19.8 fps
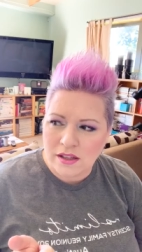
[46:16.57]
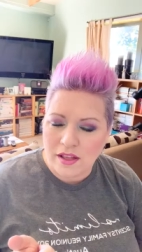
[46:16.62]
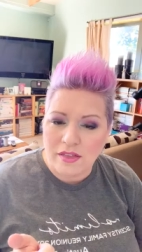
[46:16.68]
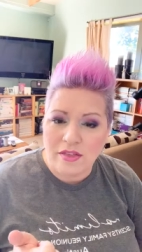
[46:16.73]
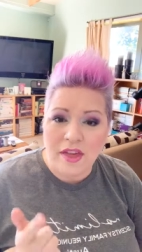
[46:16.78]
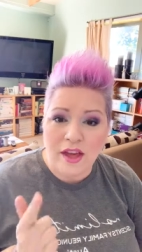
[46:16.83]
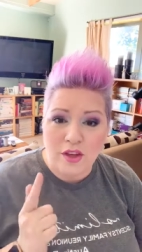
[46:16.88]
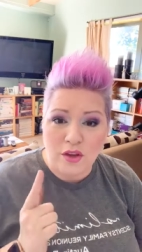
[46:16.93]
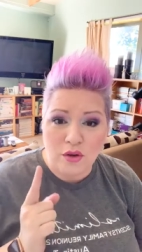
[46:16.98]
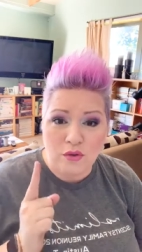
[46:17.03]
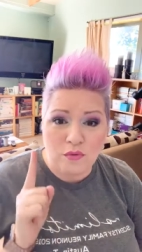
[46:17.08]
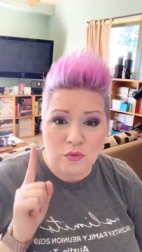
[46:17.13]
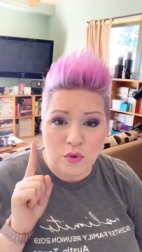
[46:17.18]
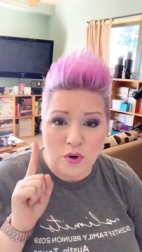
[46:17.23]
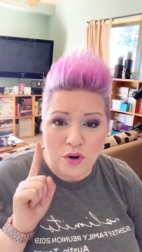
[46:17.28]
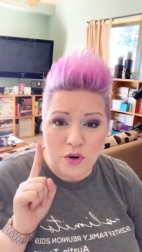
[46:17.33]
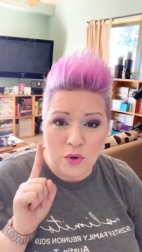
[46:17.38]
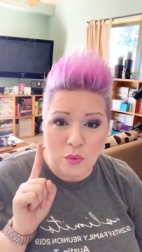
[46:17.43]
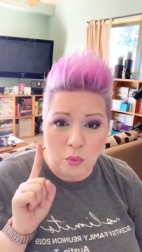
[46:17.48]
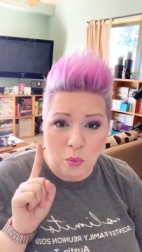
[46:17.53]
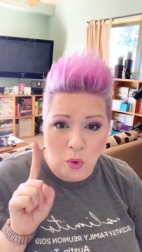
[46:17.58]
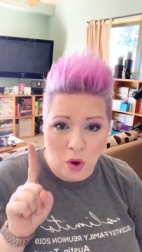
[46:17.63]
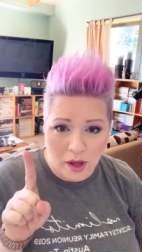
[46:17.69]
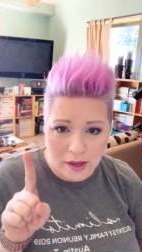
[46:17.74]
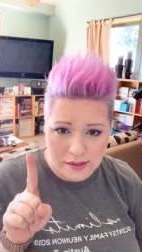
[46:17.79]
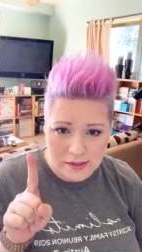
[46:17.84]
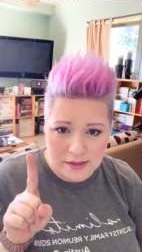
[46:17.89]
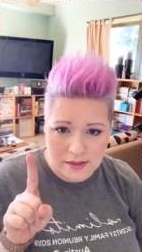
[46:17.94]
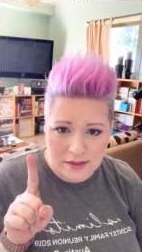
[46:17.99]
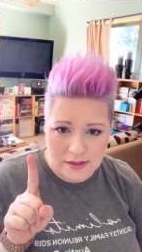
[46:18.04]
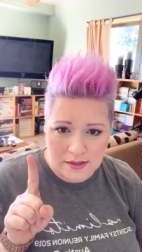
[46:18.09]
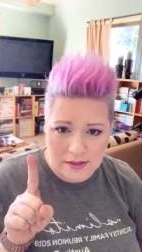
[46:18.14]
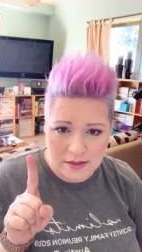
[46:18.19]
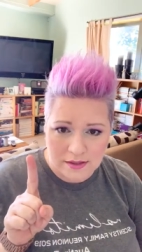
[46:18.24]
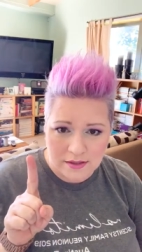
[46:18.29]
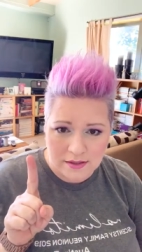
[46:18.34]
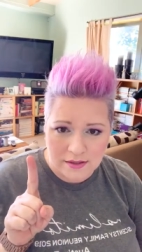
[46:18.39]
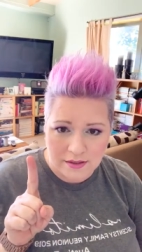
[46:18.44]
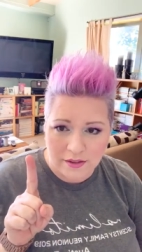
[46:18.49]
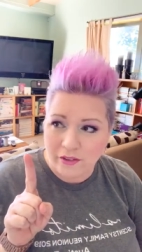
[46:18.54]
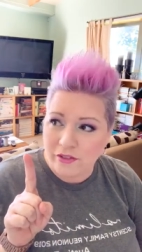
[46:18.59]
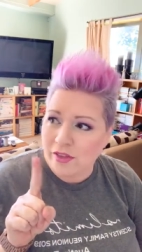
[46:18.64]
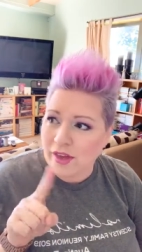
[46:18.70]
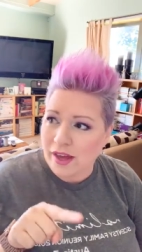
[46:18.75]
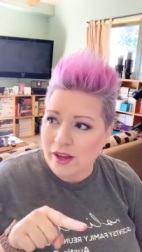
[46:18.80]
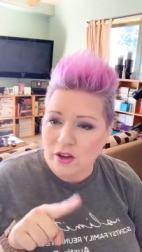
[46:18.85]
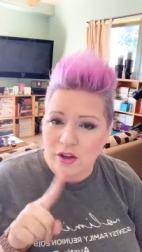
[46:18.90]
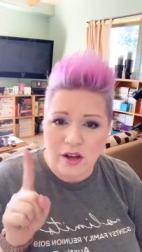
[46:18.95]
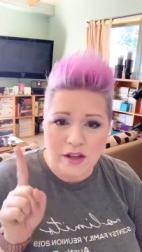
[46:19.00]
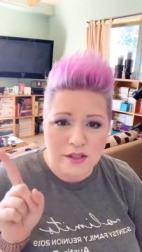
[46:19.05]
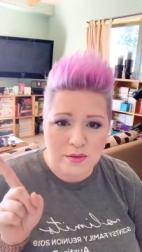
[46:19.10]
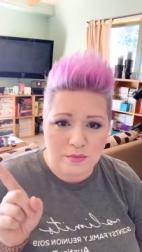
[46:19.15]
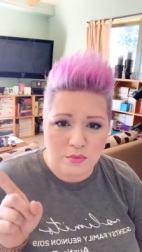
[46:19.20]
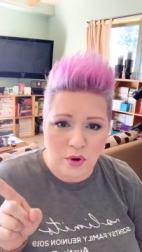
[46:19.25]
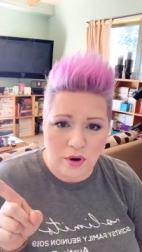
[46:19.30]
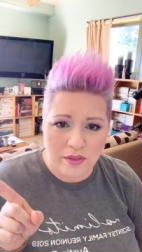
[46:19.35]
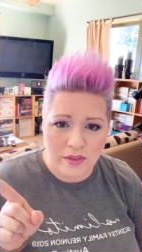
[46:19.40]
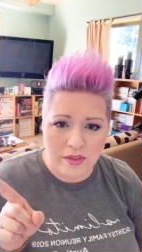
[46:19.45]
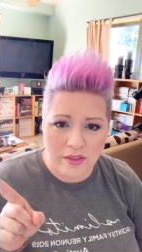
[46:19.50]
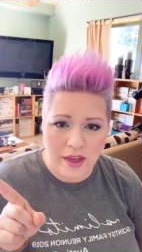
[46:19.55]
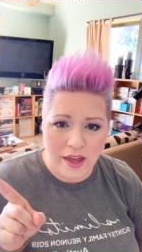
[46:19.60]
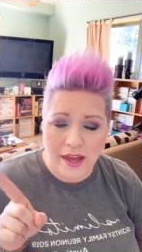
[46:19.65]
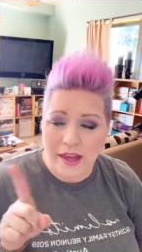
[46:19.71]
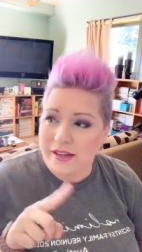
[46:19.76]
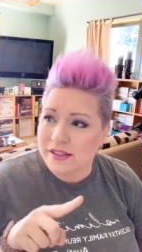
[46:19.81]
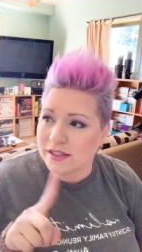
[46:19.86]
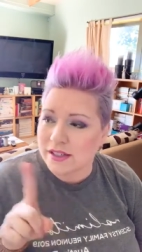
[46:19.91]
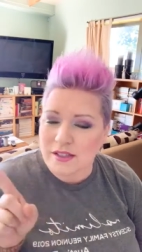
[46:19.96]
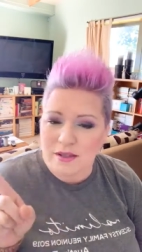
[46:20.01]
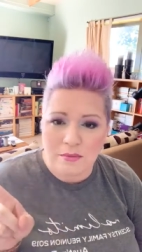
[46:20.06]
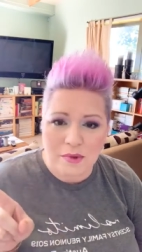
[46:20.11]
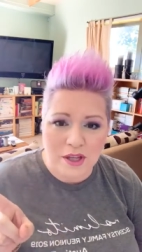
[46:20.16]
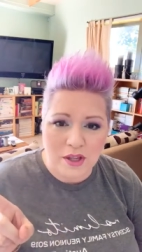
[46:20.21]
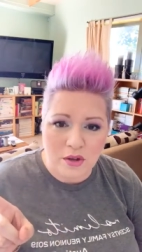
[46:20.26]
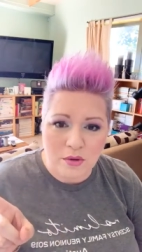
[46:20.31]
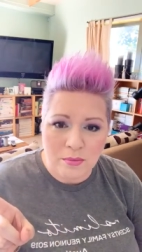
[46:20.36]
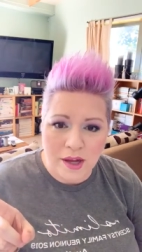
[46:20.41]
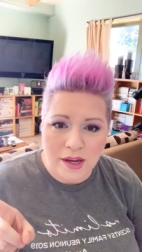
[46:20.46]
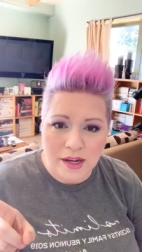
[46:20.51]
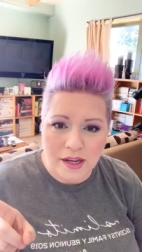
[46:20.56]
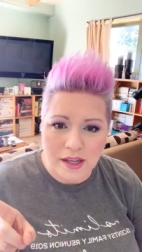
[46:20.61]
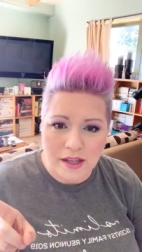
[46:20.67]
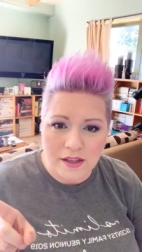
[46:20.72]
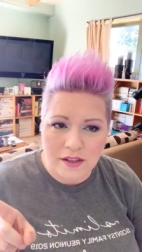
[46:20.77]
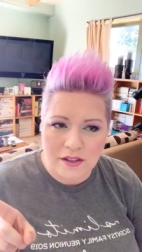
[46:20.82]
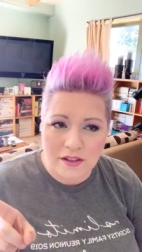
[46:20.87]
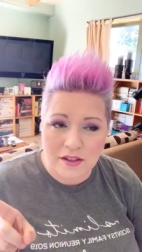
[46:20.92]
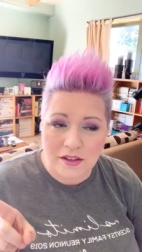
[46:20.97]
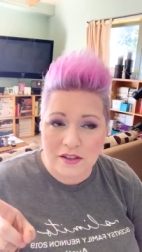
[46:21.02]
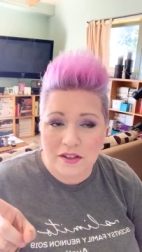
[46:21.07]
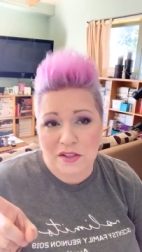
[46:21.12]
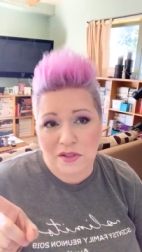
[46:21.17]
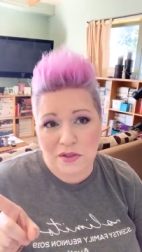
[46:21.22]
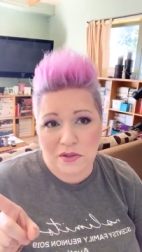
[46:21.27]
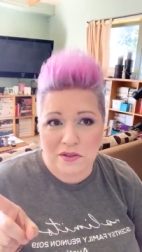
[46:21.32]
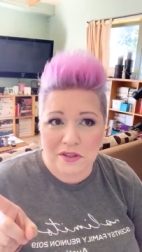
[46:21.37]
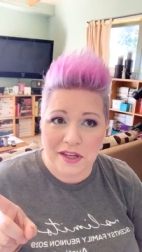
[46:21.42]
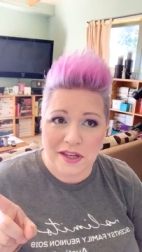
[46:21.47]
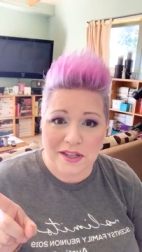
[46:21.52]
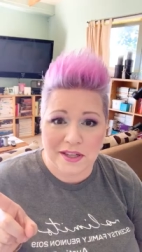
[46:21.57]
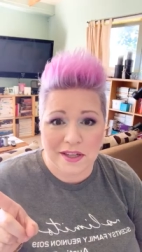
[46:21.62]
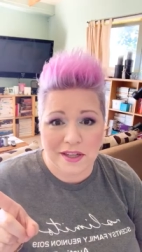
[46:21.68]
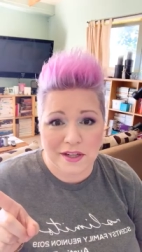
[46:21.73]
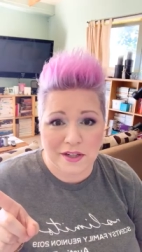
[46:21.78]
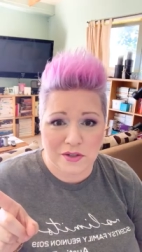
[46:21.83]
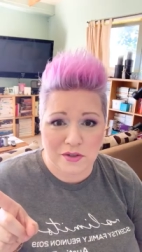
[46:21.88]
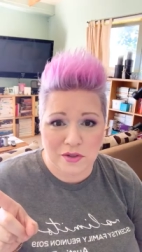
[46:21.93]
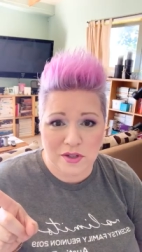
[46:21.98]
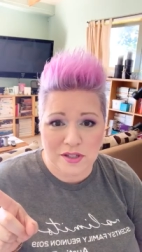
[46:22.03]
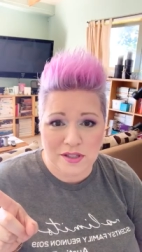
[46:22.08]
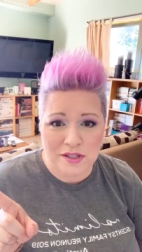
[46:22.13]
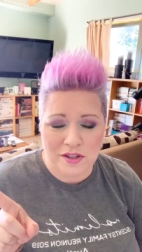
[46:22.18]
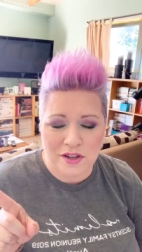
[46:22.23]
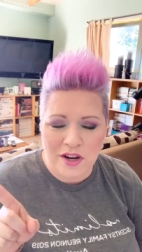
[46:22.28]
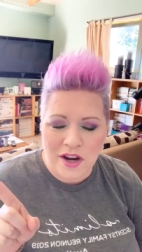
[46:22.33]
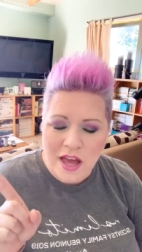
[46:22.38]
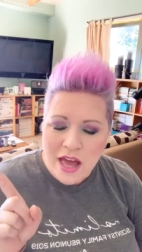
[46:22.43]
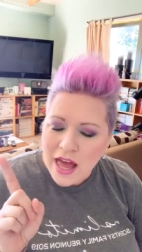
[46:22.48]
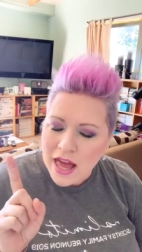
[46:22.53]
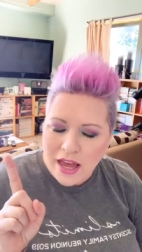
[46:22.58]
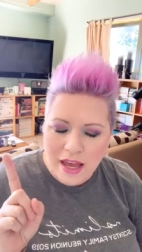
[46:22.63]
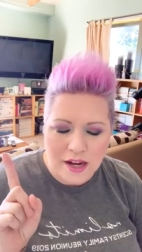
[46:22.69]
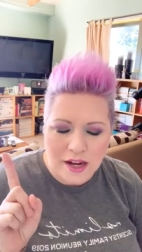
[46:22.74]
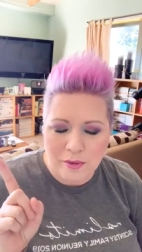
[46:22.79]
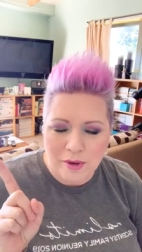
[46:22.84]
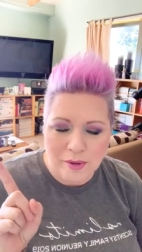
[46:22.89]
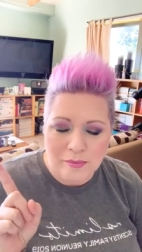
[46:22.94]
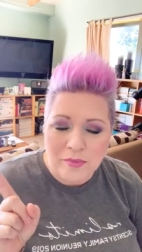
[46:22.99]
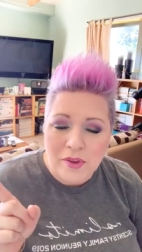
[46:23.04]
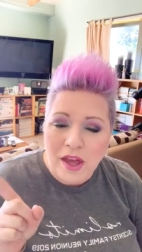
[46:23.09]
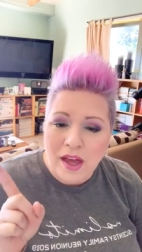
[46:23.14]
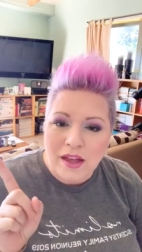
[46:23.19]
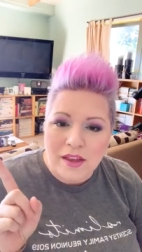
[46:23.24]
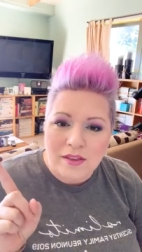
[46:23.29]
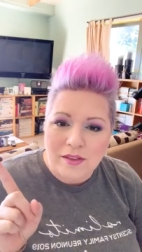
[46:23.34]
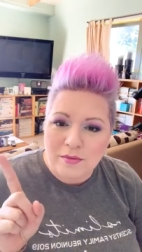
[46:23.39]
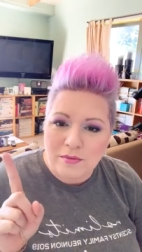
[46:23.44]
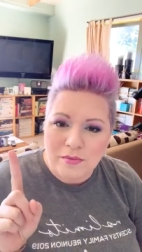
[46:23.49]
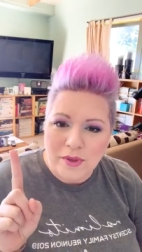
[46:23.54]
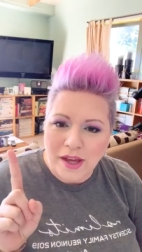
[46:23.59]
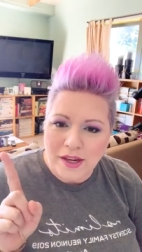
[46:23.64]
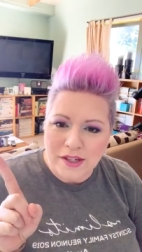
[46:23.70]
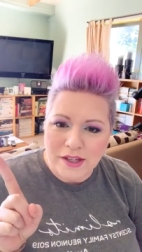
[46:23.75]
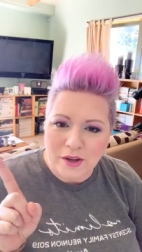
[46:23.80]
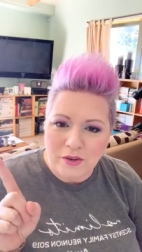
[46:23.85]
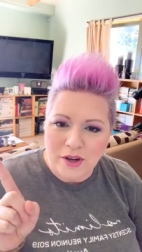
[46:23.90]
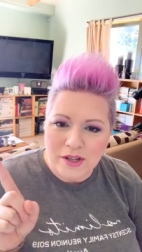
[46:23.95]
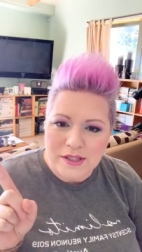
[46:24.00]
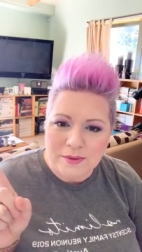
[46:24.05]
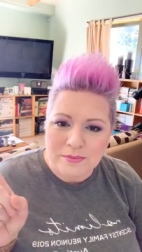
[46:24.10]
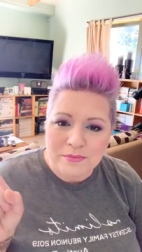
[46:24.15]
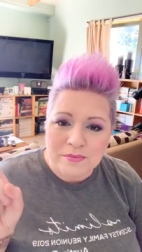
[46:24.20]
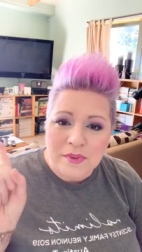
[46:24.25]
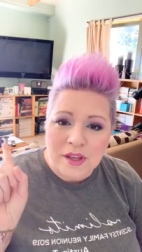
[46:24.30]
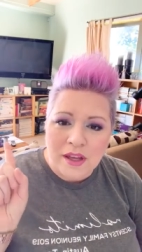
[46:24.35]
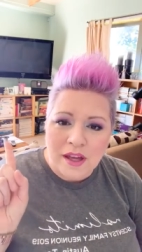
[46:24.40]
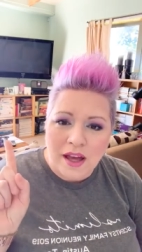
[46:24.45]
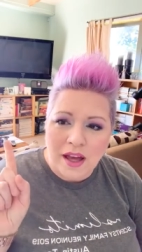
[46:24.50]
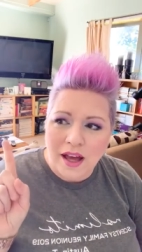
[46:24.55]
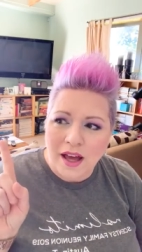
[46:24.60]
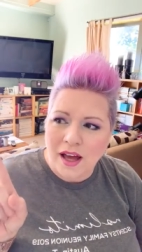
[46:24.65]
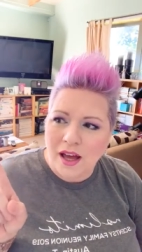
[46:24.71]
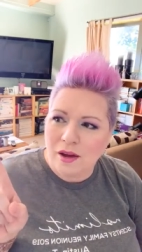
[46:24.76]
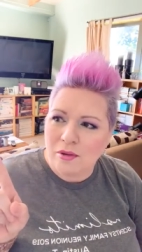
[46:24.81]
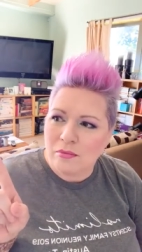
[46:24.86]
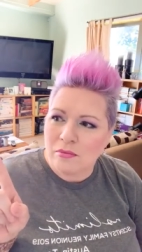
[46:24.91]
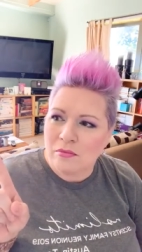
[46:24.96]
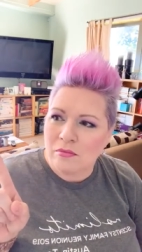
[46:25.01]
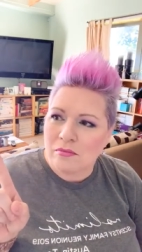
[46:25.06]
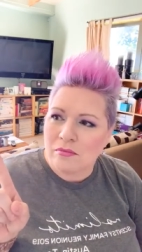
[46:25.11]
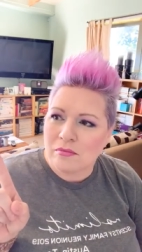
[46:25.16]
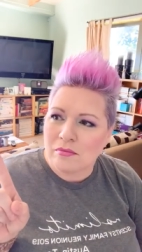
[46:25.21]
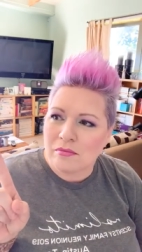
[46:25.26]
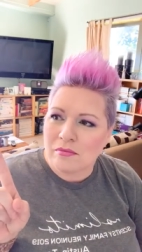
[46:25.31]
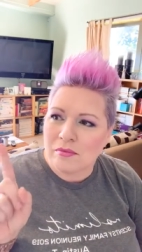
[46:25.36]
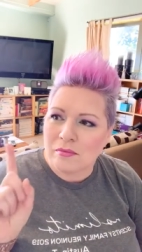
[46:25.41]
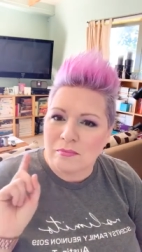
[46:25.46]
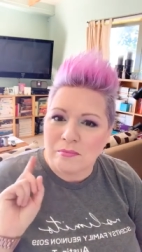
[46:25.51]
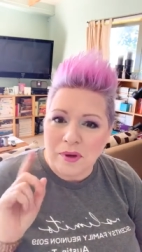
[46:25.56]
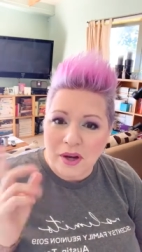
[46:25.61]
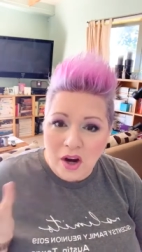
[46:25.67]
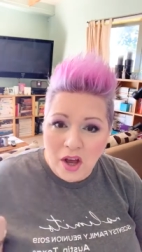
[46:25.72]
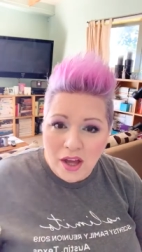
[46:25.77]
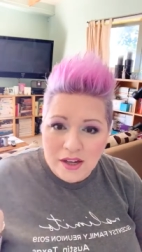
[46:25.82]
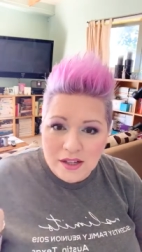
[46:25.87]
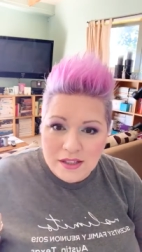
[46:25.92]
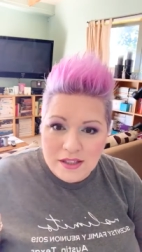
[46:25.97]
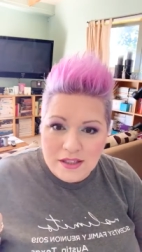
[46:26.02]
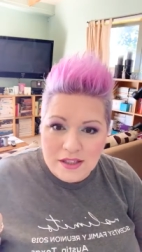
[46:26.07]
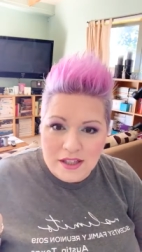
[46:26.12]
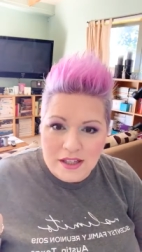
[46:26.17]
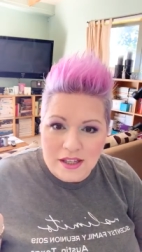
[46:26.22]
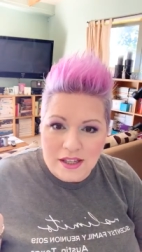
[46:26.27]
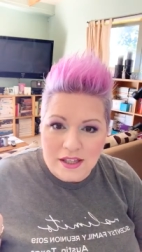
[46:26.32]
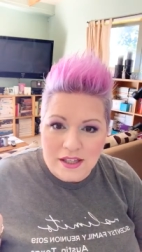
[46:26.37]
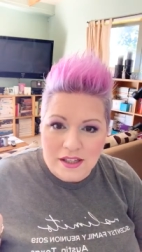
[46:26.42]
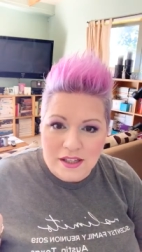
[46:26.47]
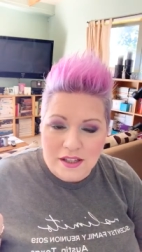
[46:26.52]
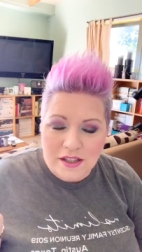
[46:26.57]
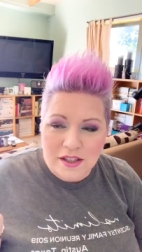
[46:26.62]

that you've worn once that costs more than that and doesn't make you money unless you're that kind of dresser anyway I digress. Um, but honestly,